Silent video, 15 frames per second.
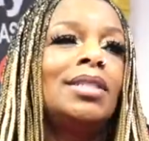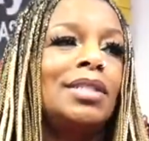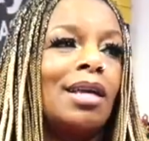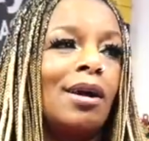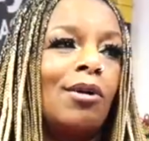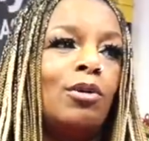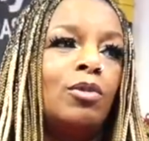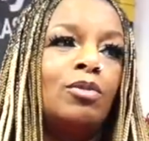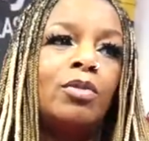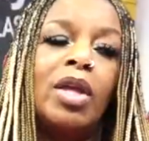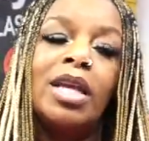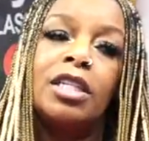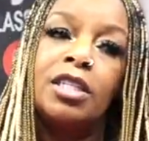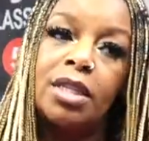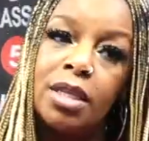So
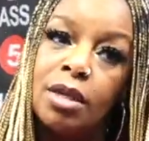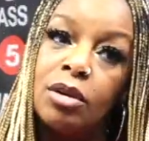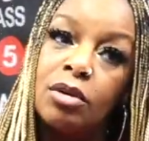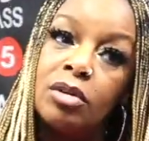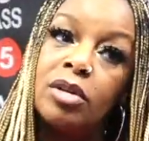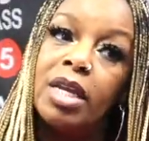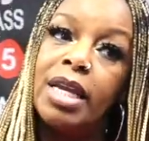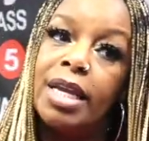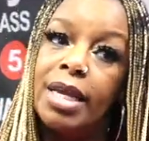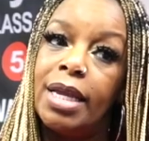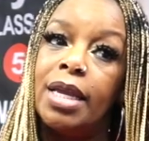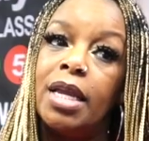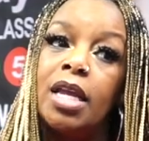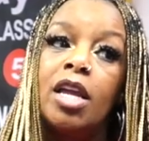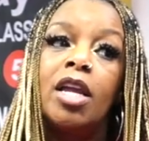until
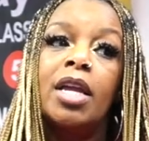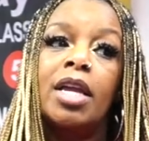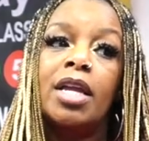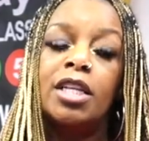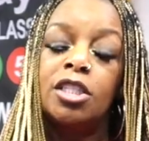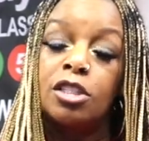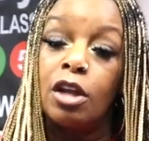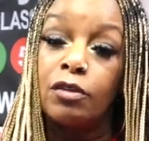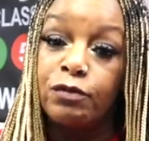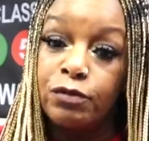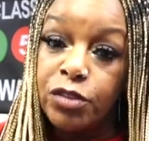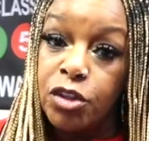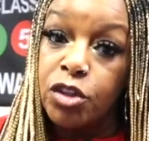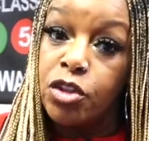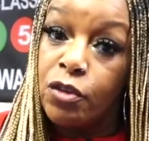he gets the
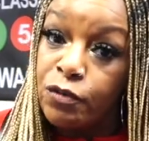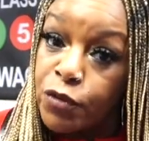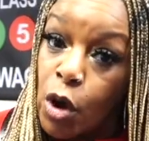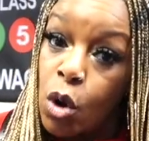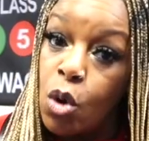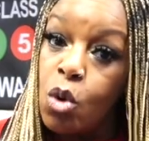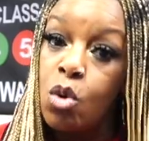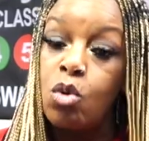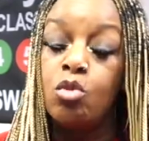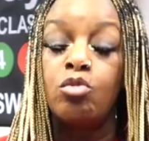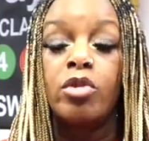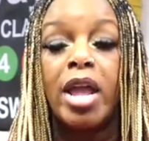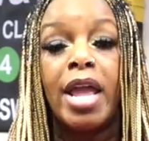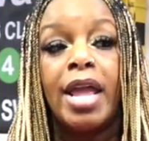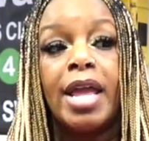the
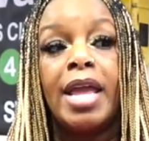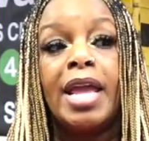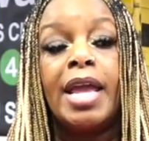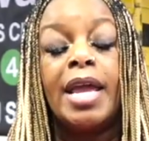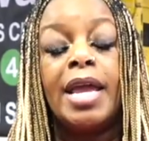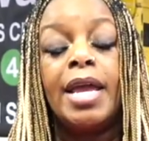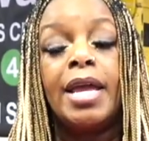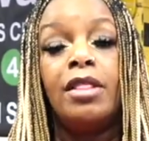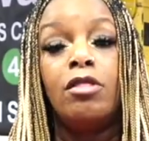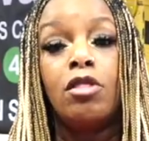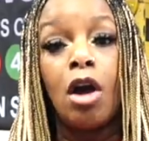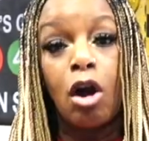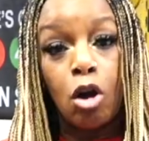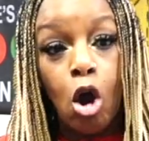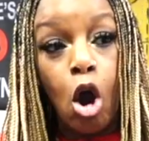phone and
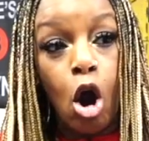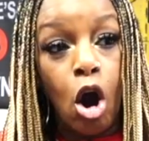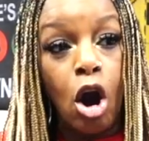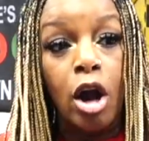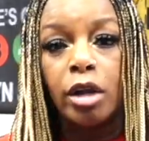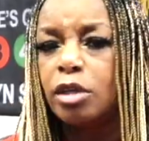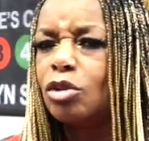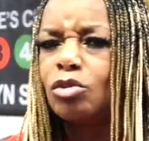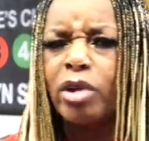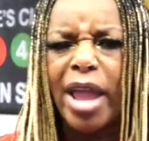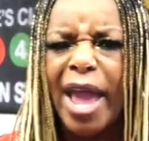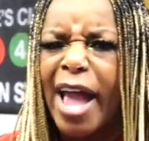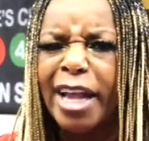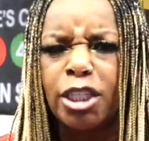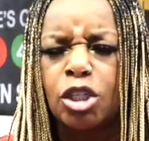a car, a little
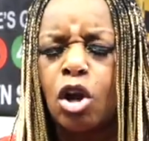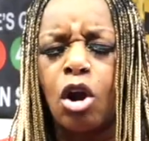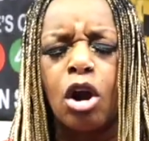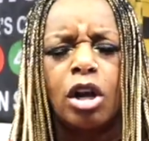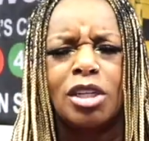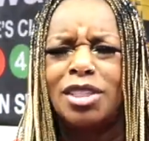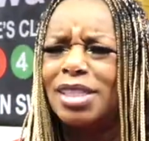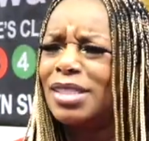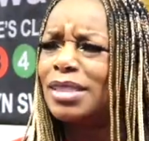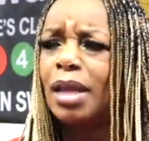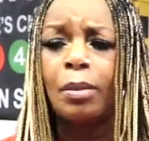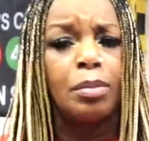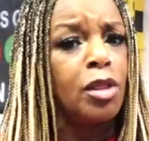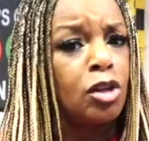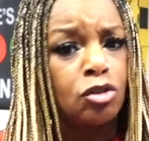cash car, just
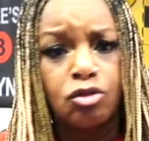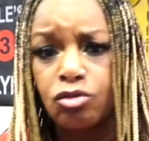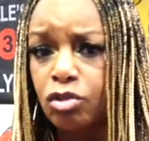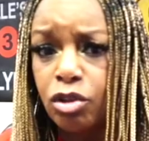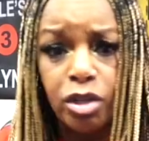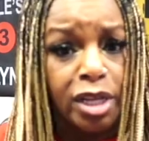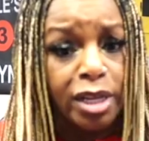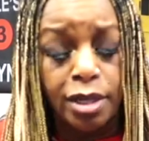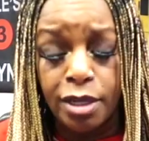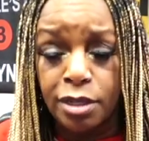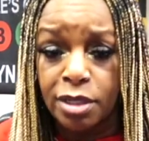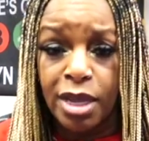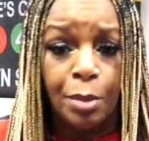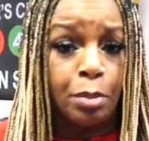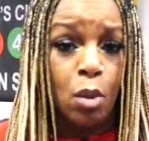something to
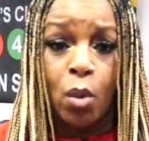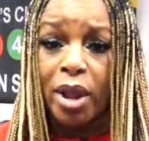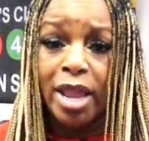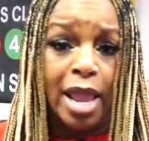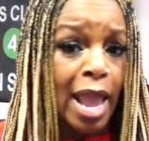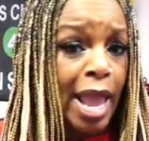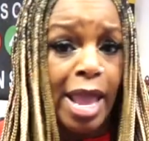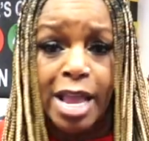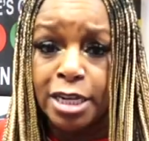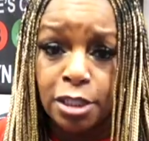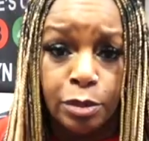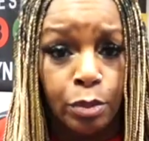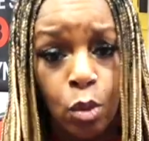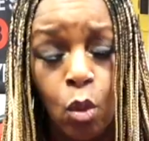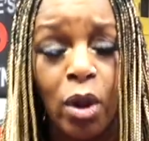get to point A
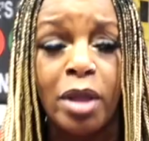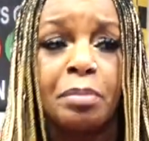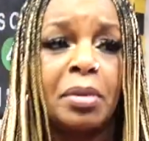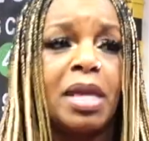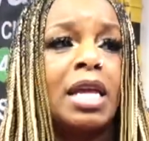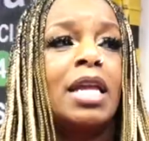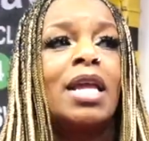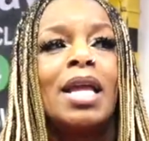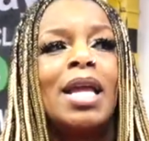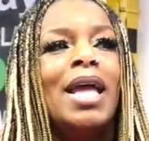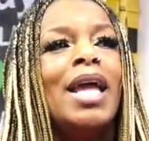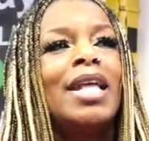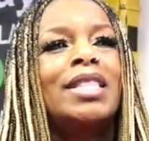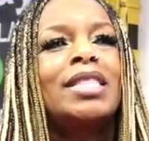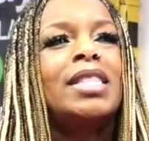to point B,
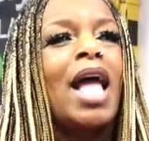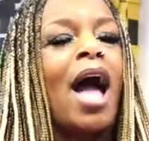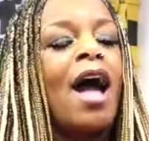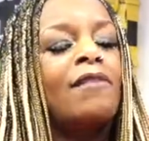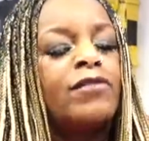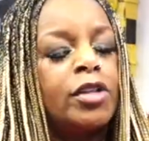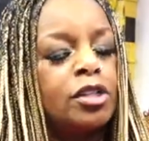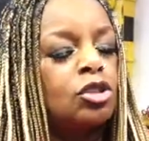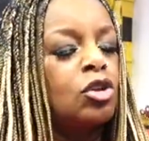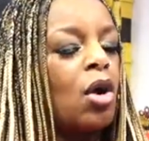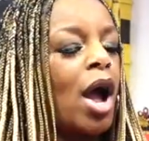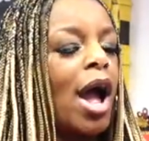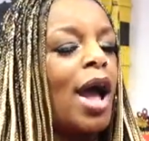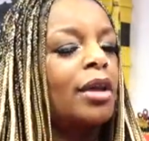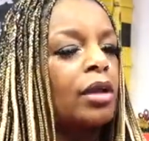I feel as
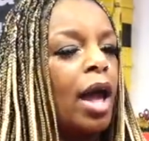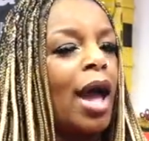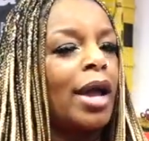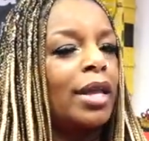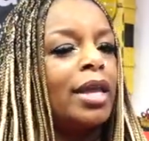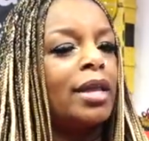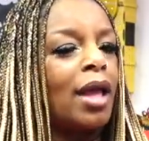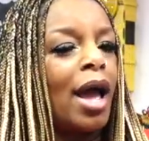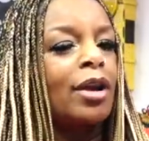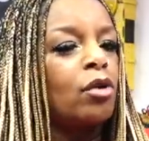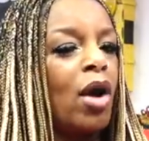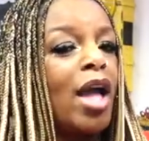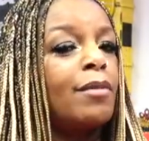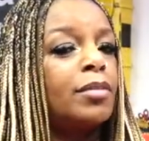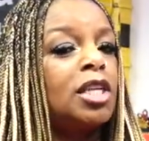though I, I, I
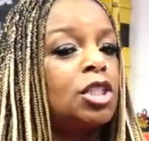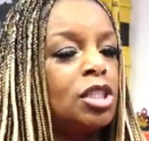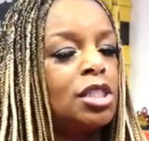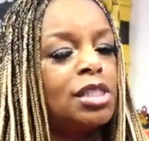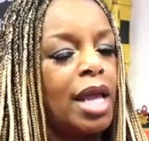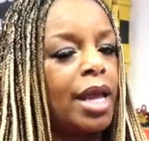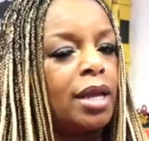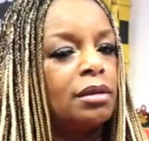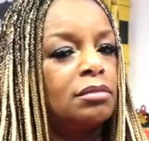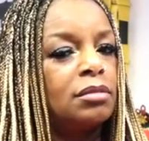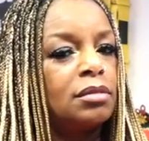don't have much to say.